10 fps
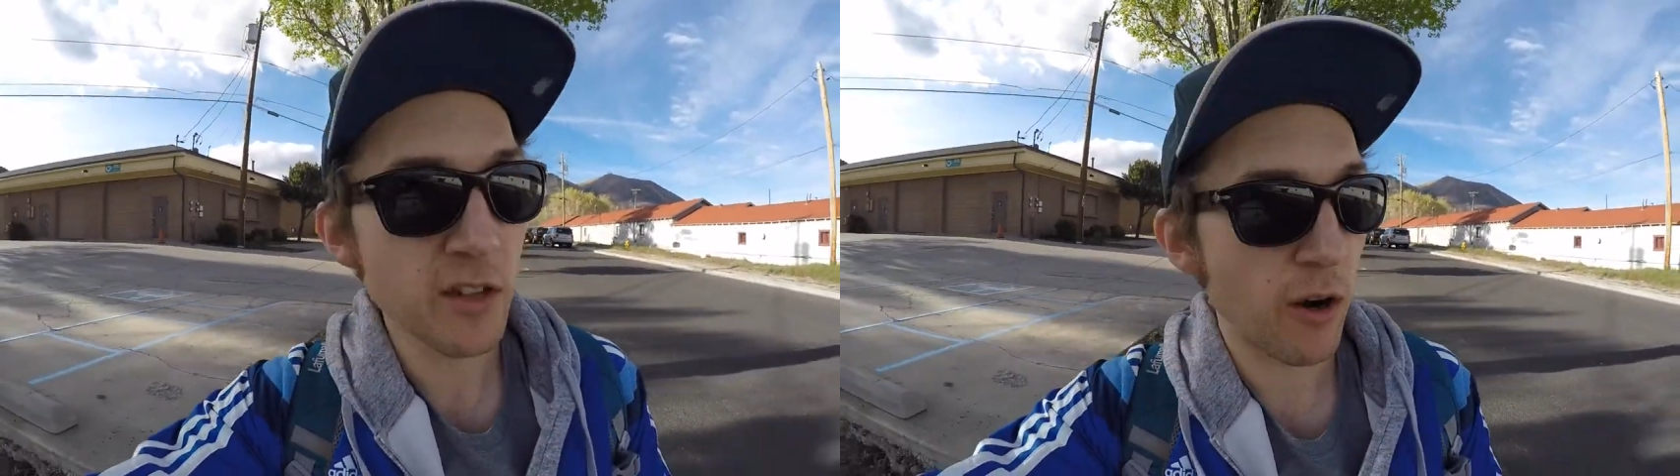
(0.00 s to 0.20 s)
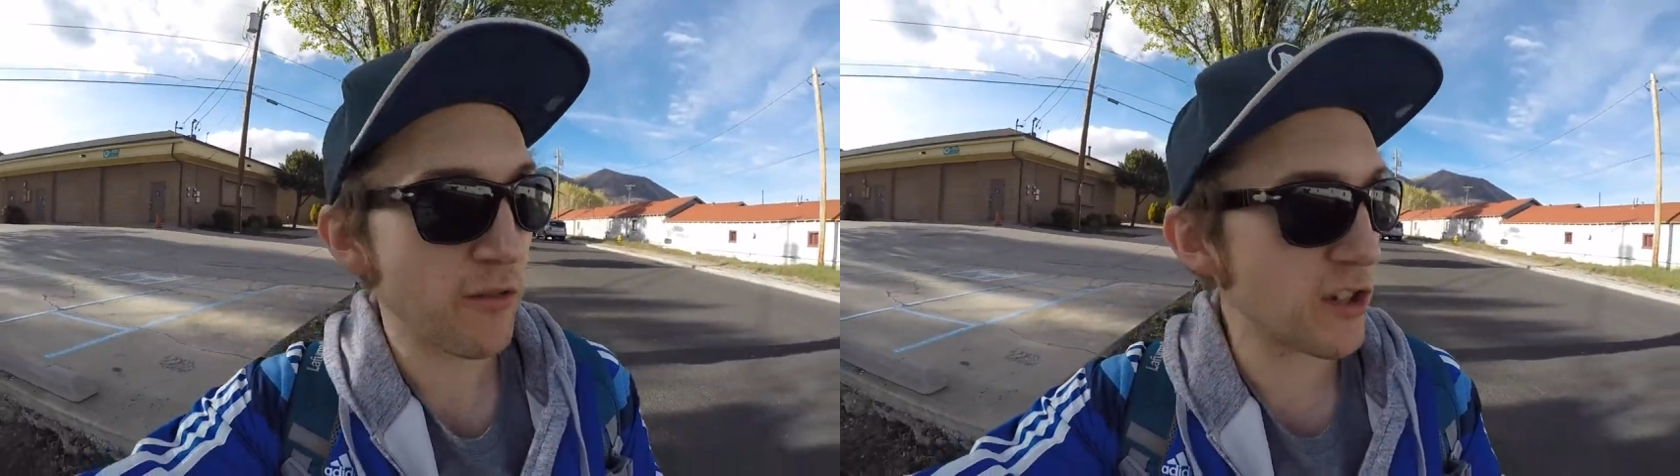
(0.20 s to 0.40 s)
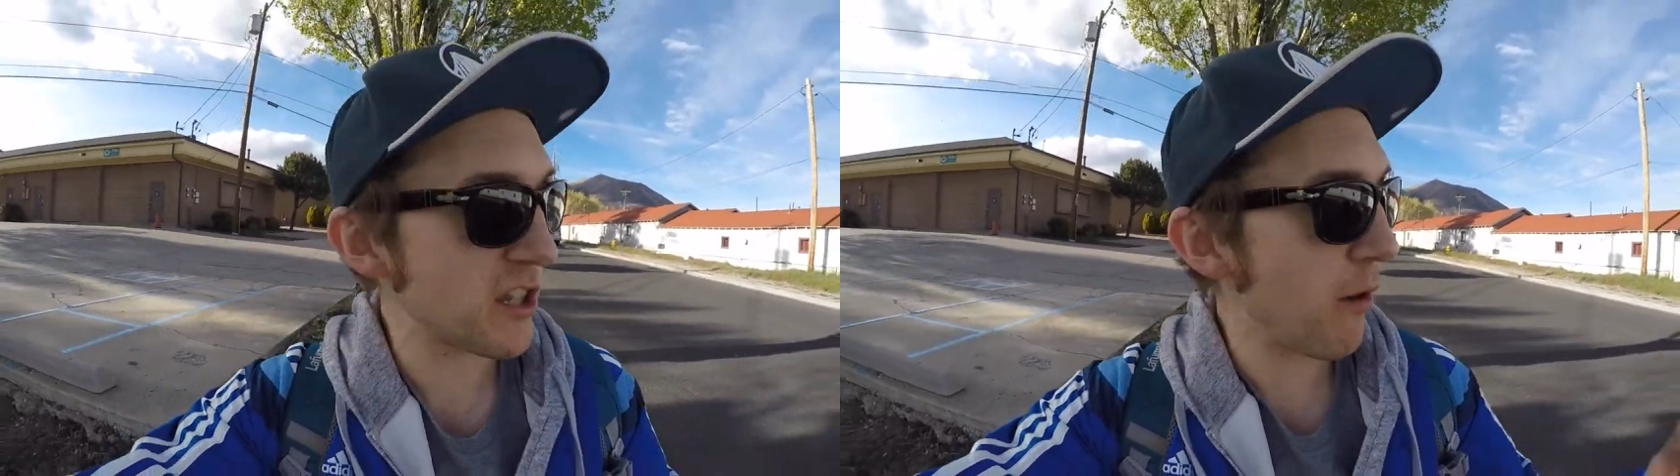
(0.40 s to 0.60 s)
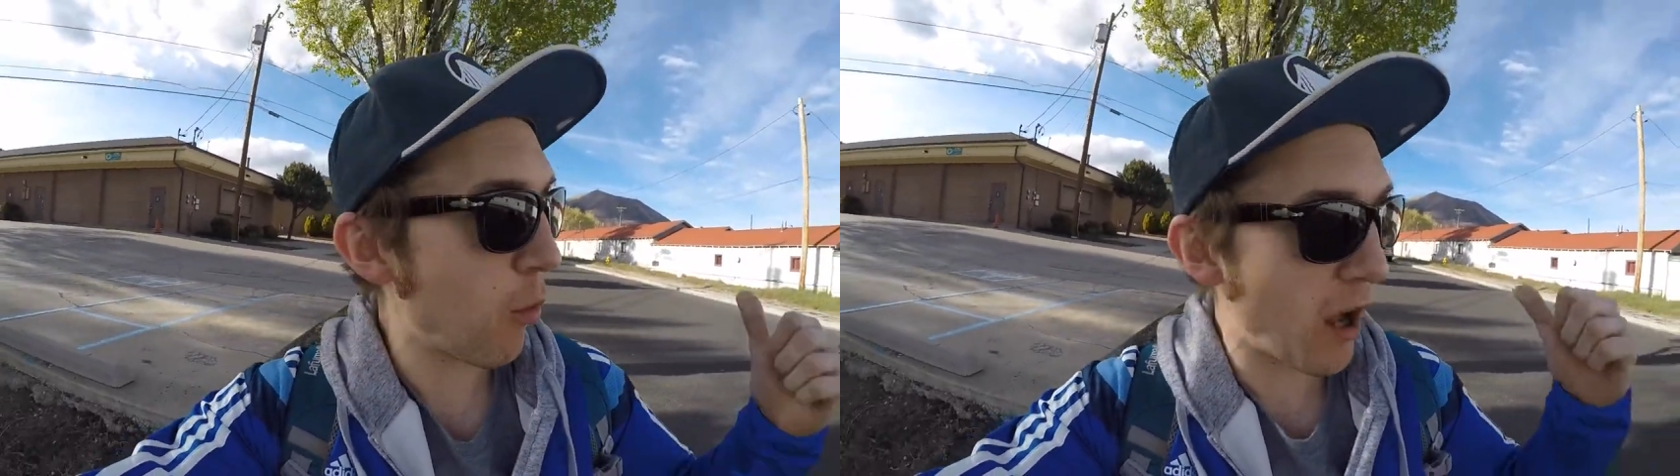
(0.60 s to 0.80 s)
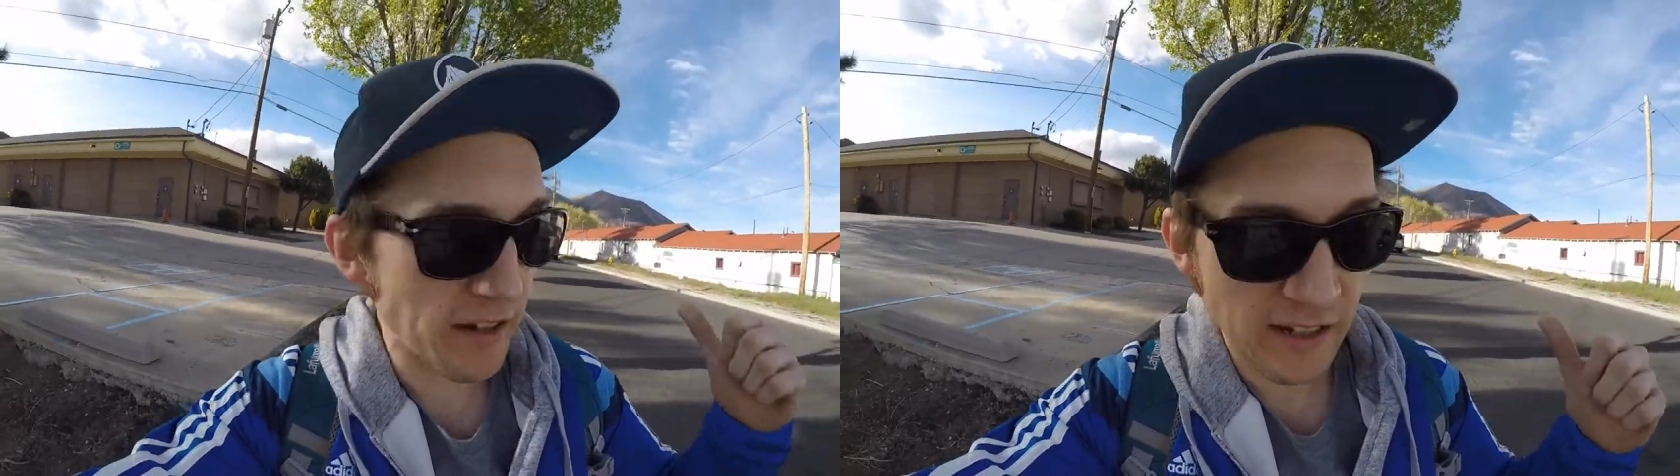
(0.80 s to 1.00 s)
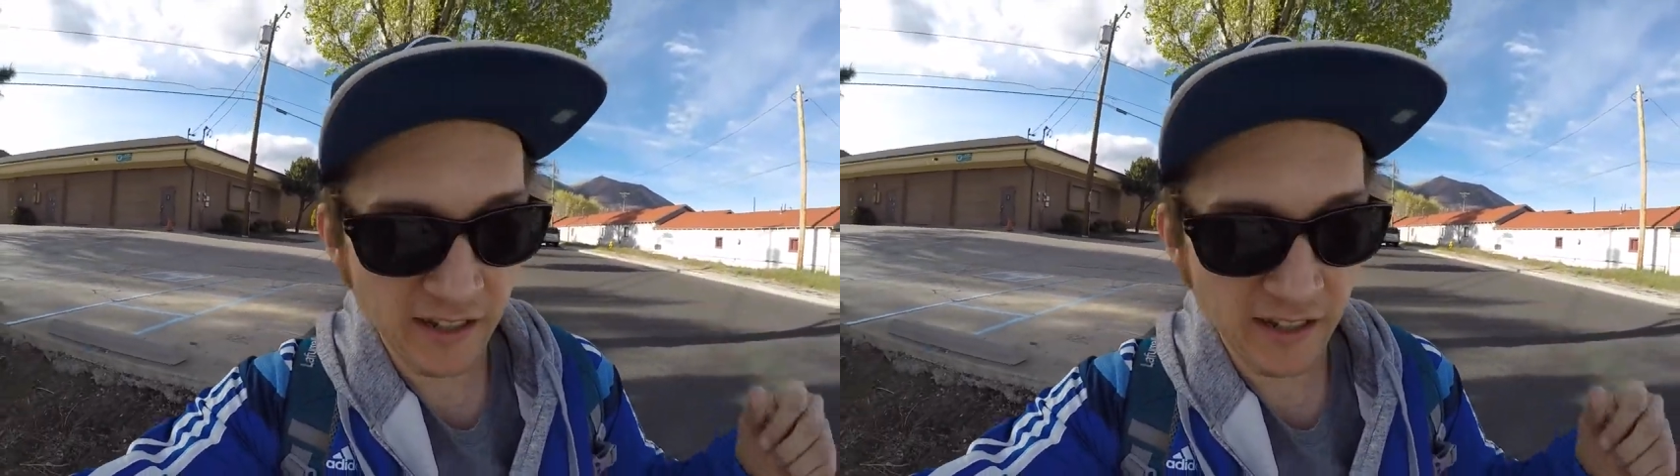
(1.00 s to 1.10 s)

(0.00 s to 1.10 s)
So we just hit one.